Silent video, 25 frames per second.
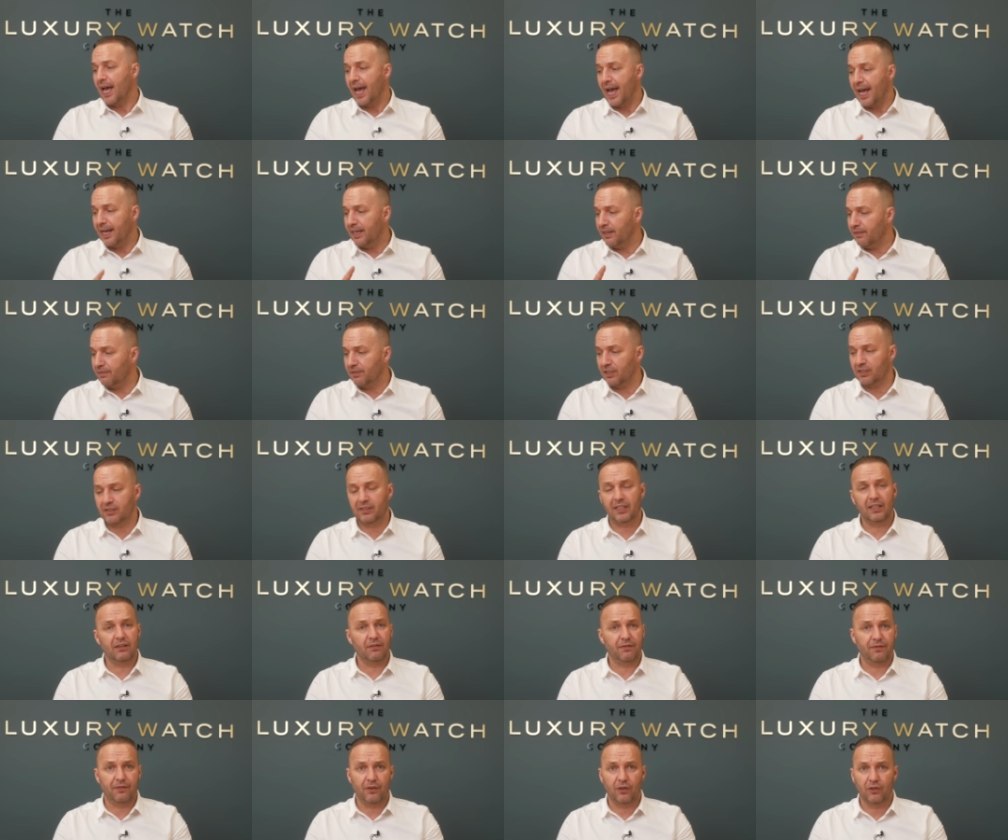any of the
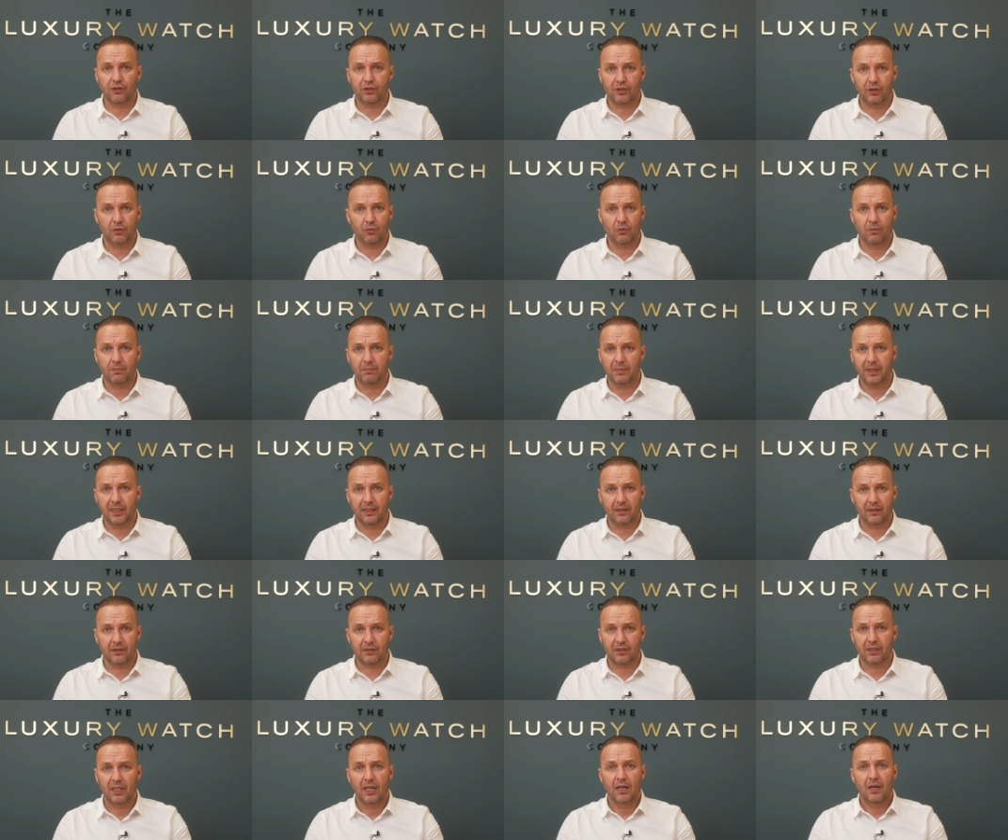steel 41
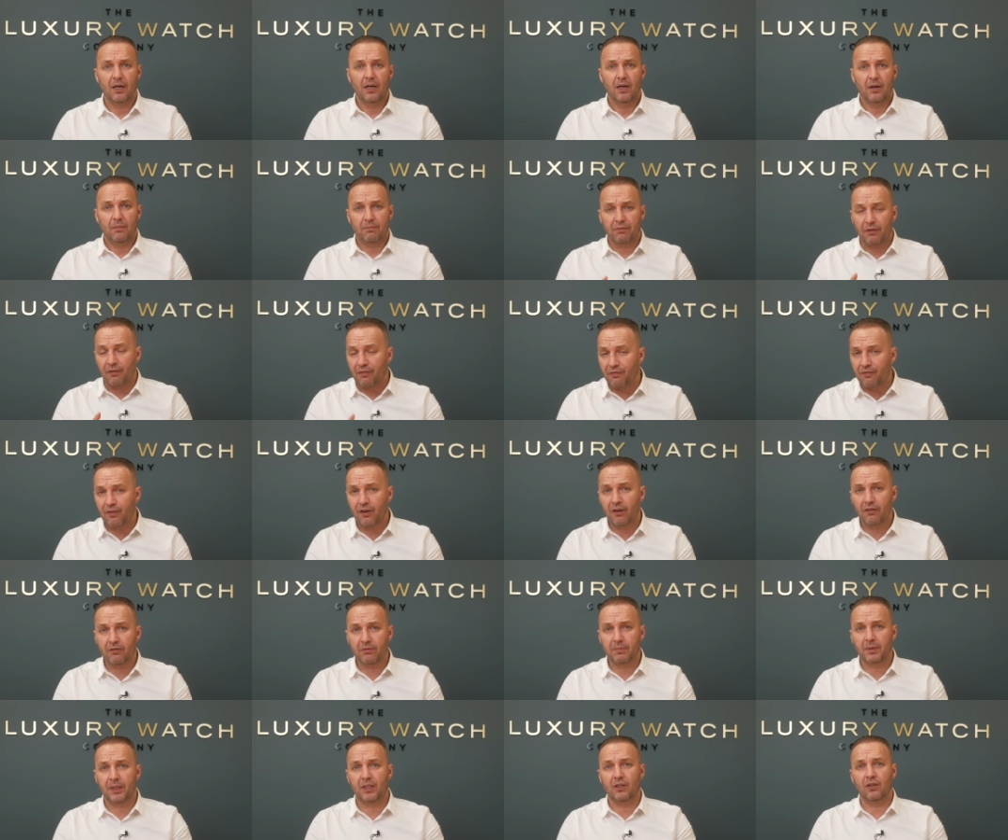mils
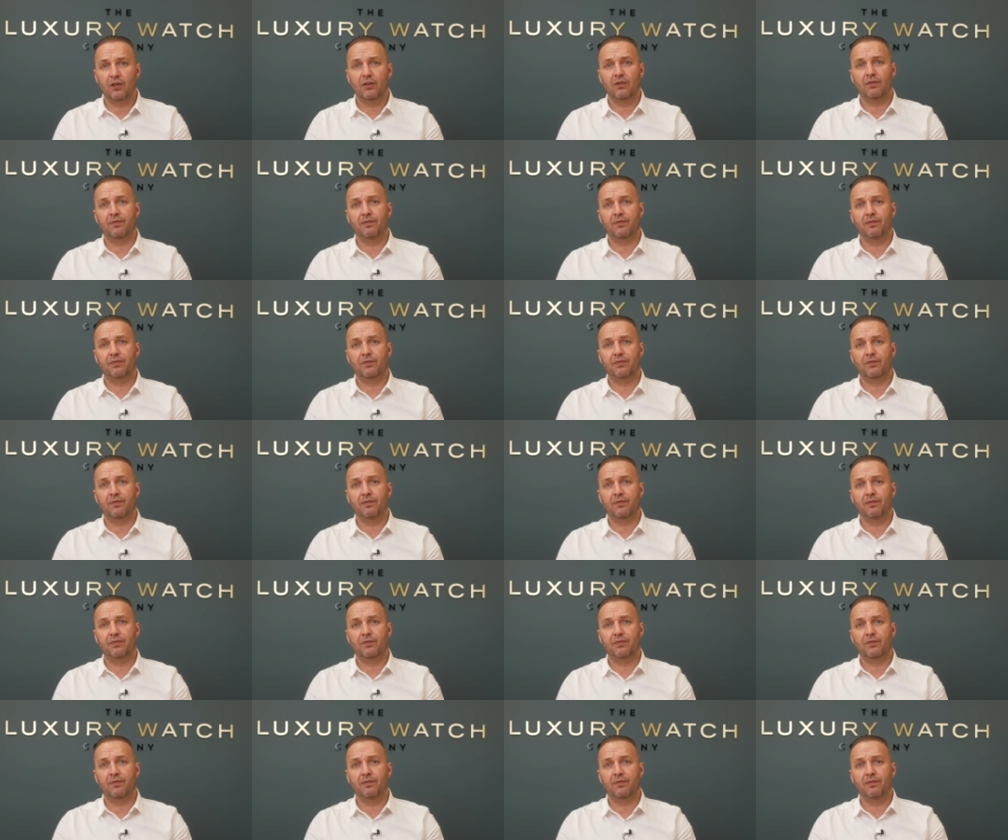preferably go